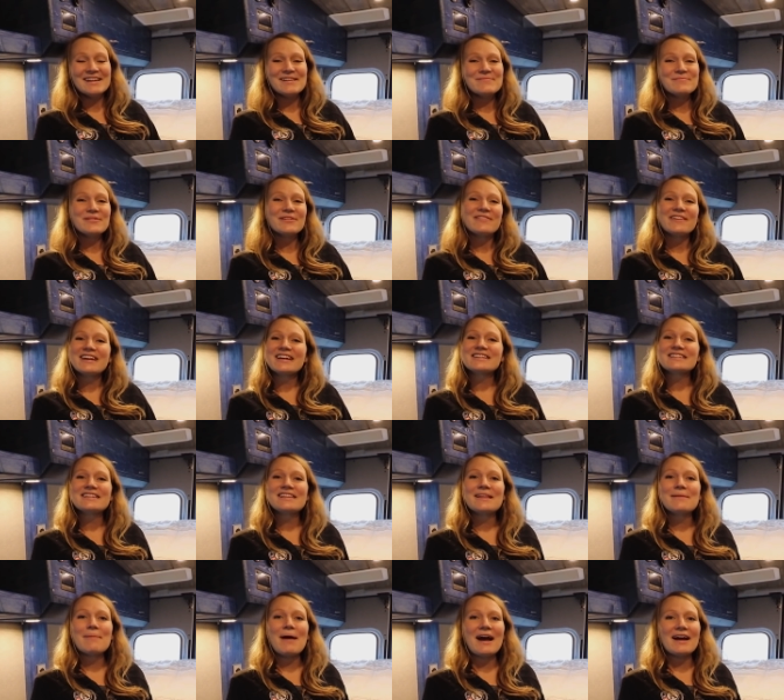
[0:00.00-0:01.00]
Moving
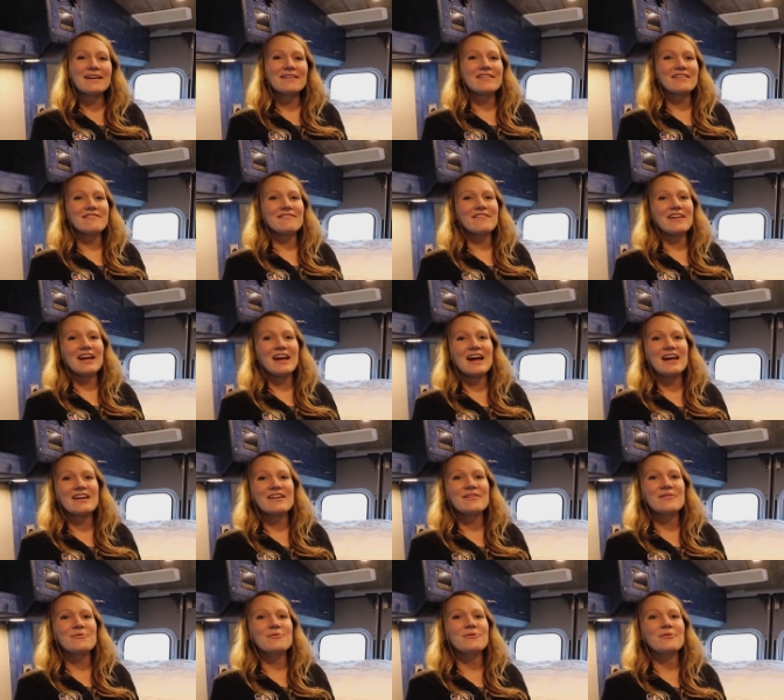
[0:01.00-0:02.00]
into the back of the
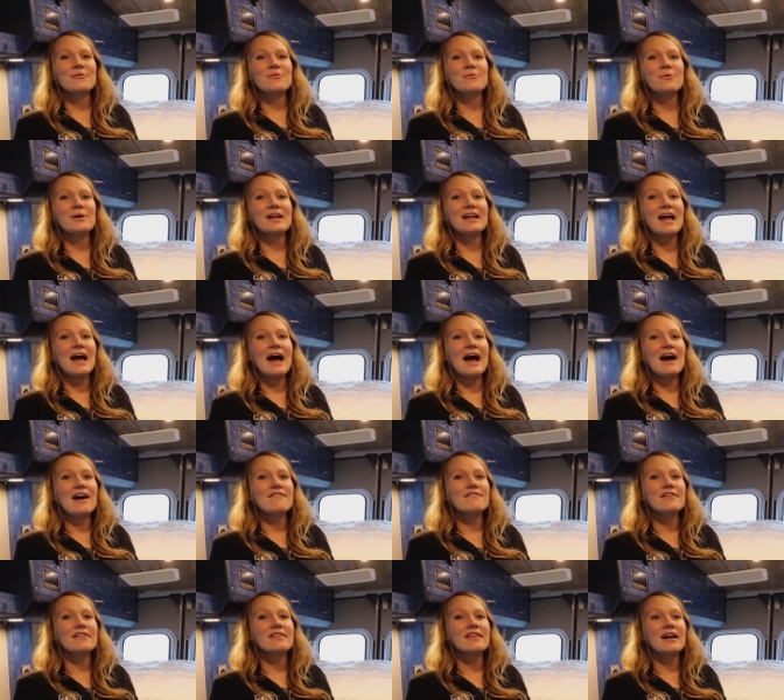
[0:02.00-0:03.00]
van, we
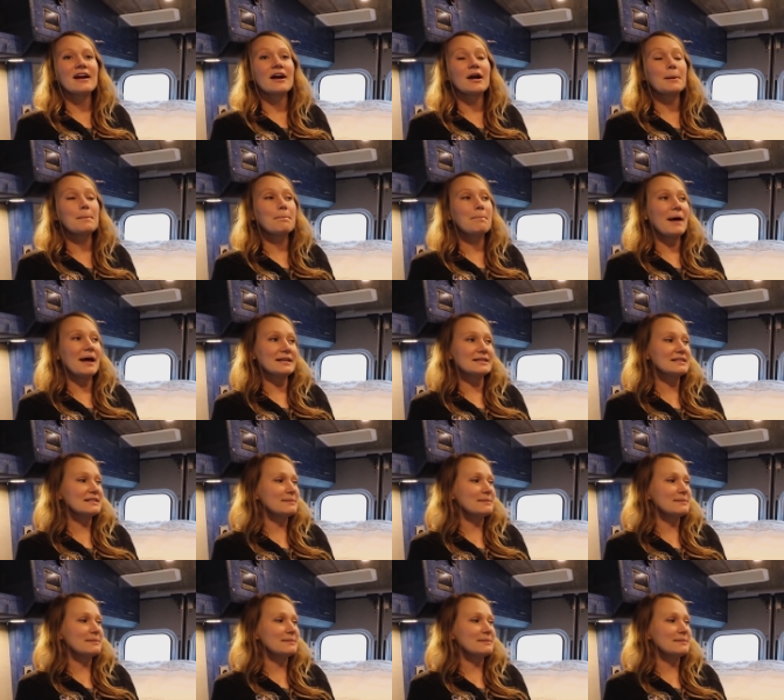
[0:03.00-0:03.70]
have their bed